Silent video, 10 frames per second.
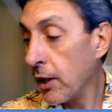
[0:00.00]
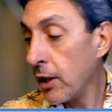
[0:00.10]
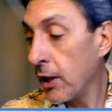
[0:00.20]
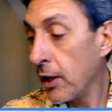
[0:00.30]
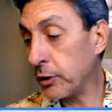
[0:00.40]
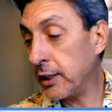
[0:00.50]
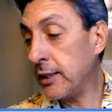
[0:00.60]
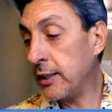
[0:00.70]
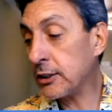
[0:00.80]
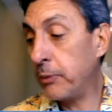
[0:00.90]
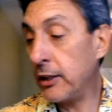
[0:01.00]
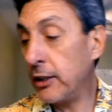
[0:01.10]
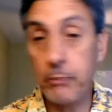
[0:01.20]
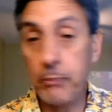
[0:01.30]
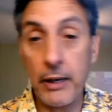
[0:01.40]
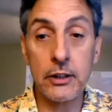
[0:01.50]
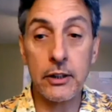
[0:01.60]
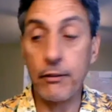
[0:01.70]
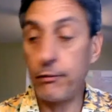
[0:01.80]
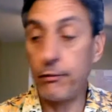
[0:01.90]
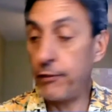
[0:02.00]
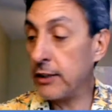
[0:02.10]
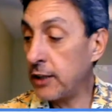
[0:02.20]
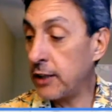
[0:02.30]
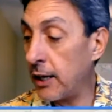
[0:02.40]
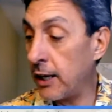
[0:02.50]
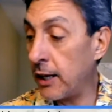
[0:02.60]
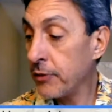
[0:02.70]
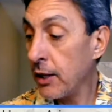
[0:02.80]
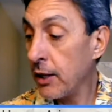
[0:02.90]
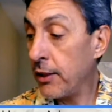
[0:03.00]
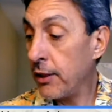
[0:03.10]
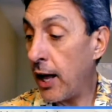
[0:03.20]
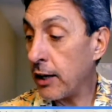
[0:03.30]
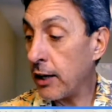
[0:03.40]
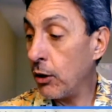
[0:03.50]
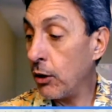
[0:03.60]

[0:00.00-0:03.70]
Because within that speech, basically the Fed said that